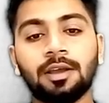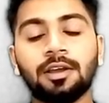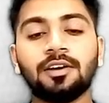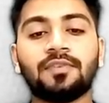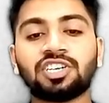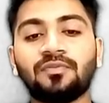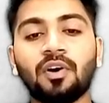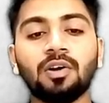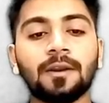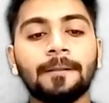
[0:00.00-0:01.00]
First of
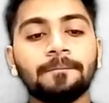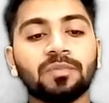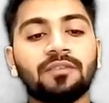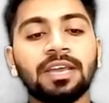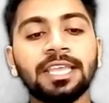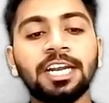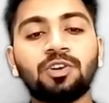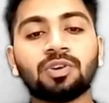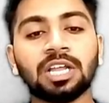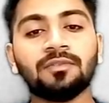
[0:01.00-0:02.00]
all, we need
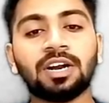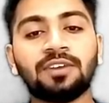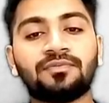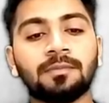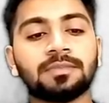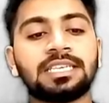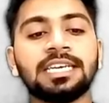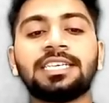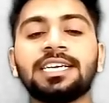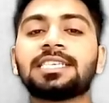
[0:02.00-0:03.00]
to convert from
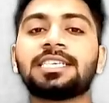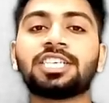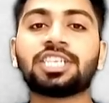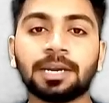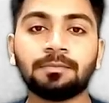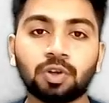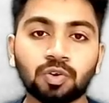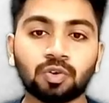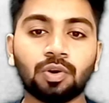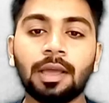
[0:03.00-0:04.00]
CGS system to
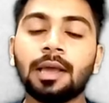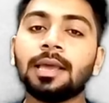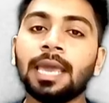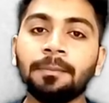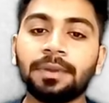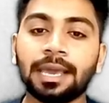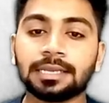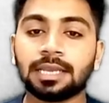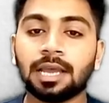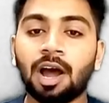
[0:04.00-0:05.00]

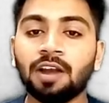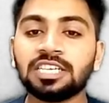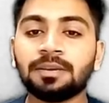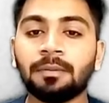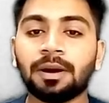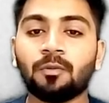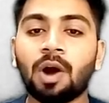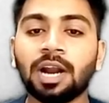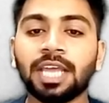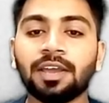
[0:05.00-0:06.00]
MKS. Always remember
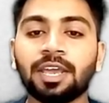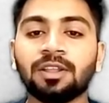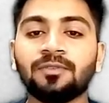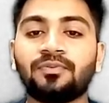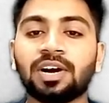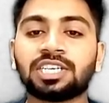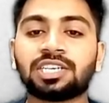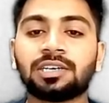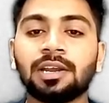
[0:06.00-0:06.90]
what they are given first.